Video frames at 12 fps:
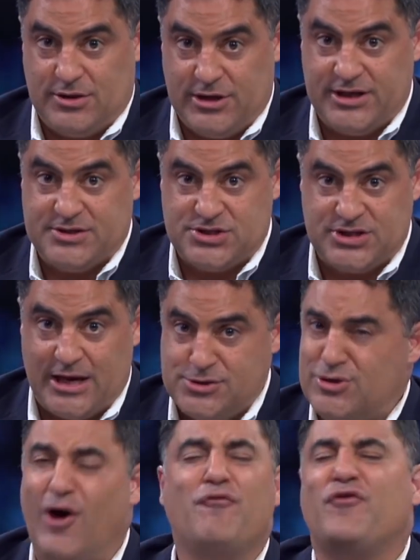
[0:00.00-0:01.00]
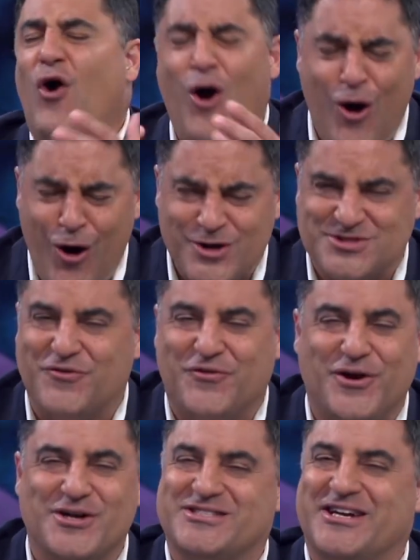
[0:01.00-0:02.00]
Clinton's schedule? Of course,
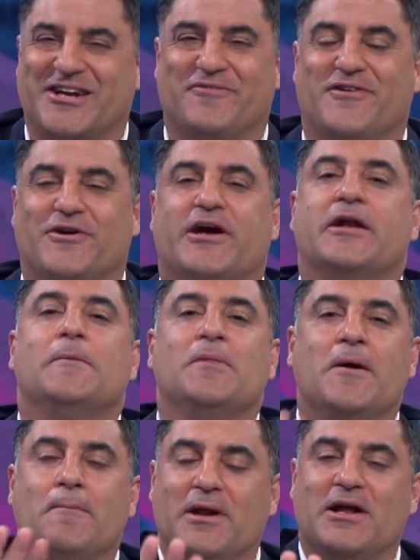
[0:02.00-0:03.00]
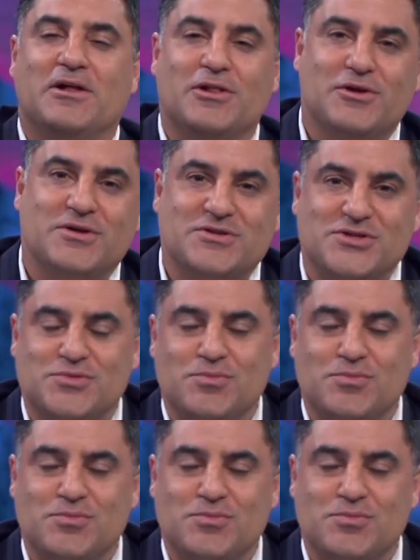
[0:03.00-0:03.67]
of course they're going to fit her in. But a, a